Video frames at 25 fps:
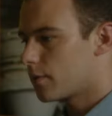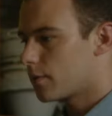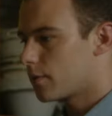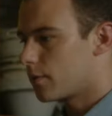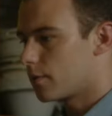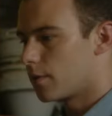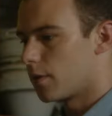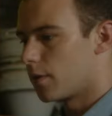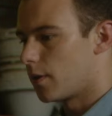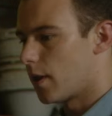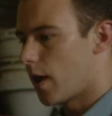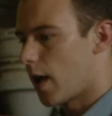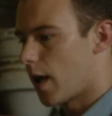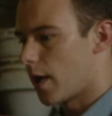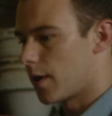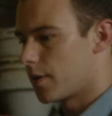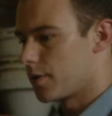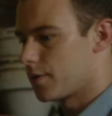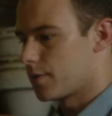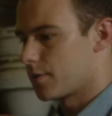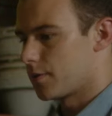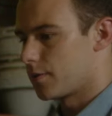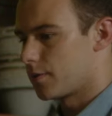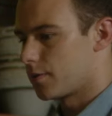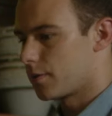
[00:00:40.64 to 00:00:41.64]
All the
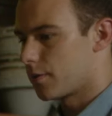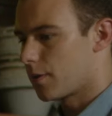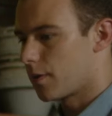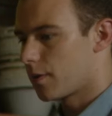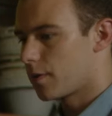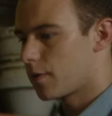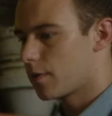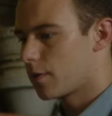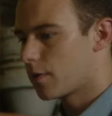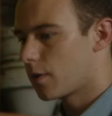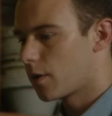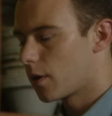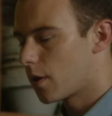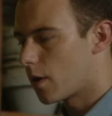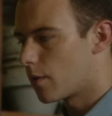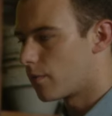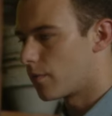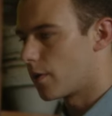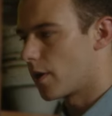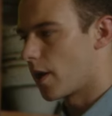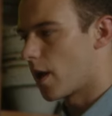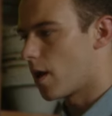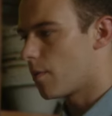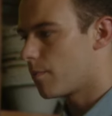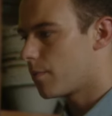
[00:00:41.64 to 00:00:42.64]
lies and
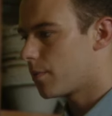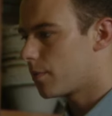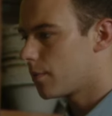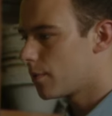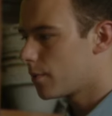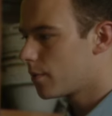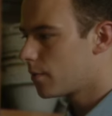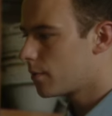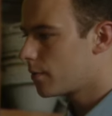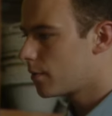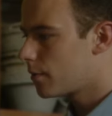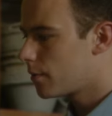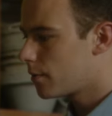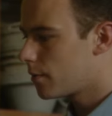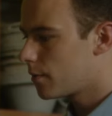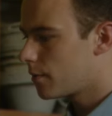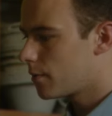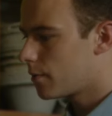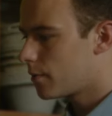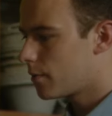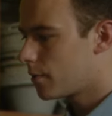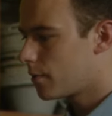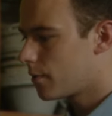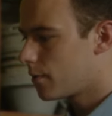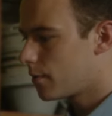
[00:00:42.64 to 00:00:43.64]
covering up.
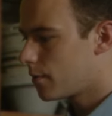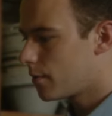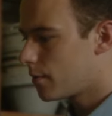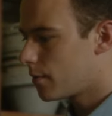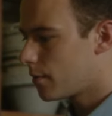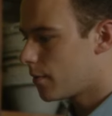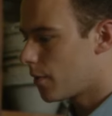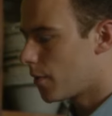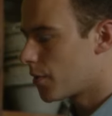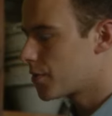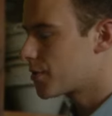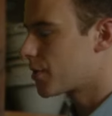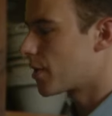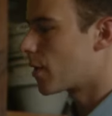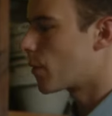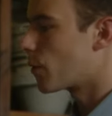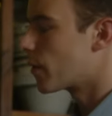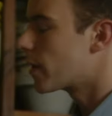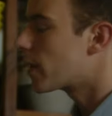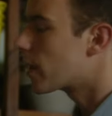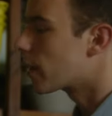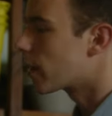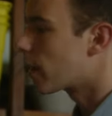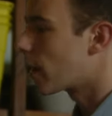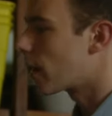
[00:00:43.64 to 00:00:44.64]
All so that
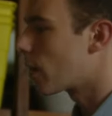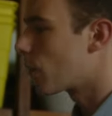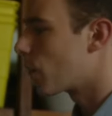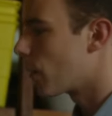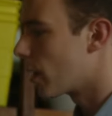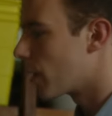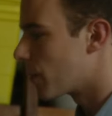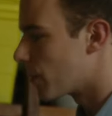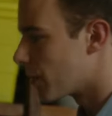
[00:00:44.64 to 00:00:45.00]
we can get away